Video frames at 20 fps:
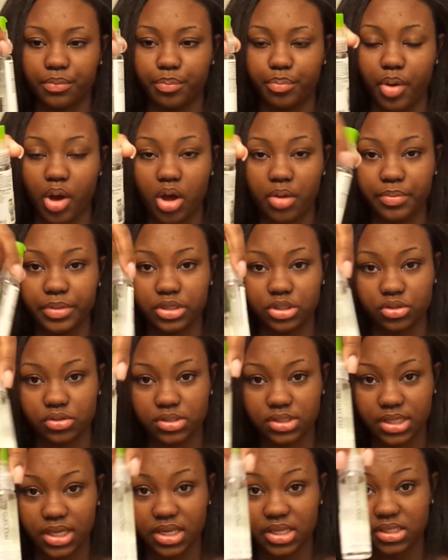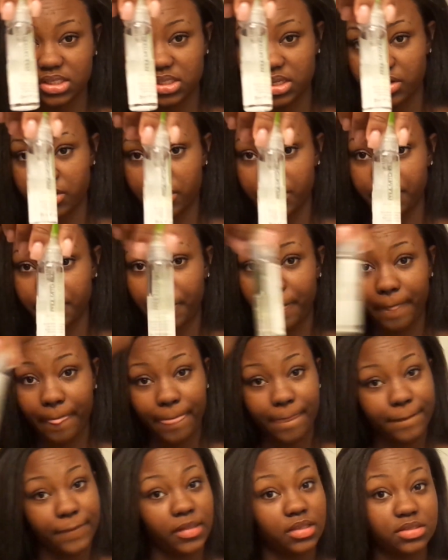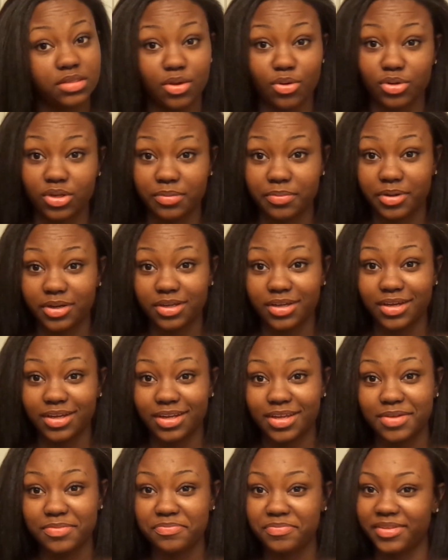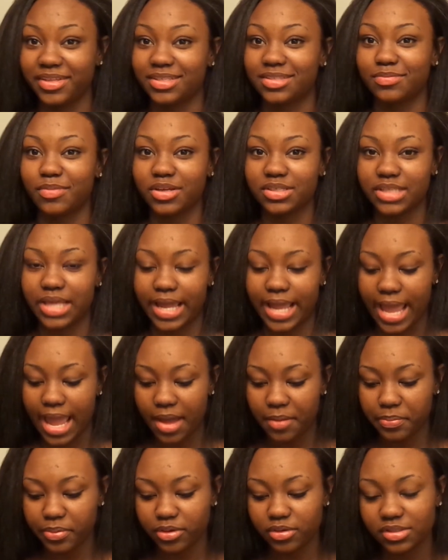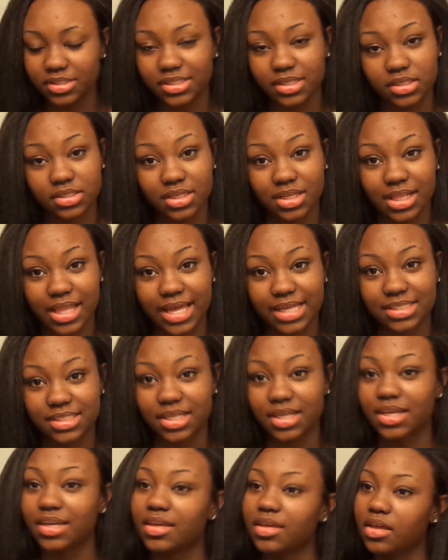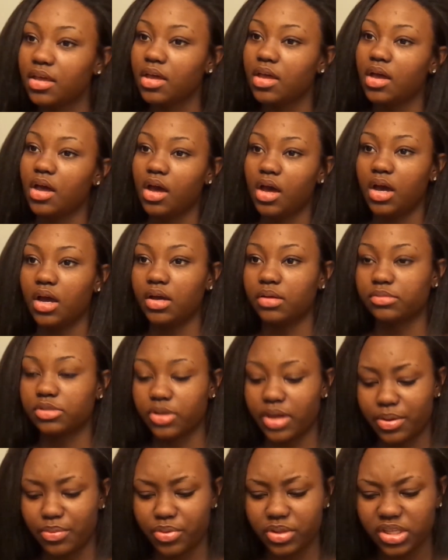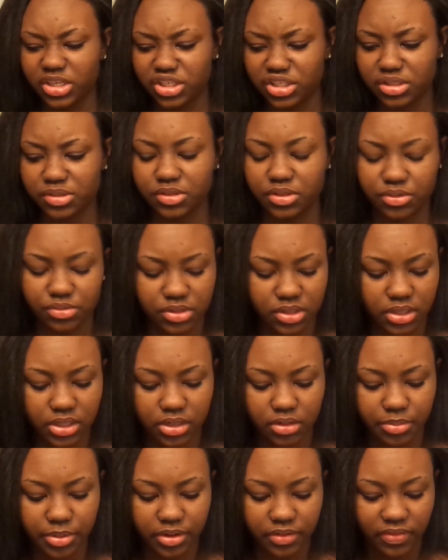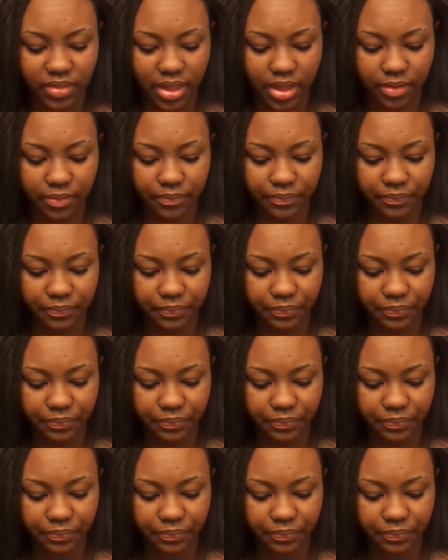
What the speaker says: Paul Mitchell Skinny Serum. It's an oldie but a goodie. It smells like apples. It's a classic. So I really just use a little bit of that,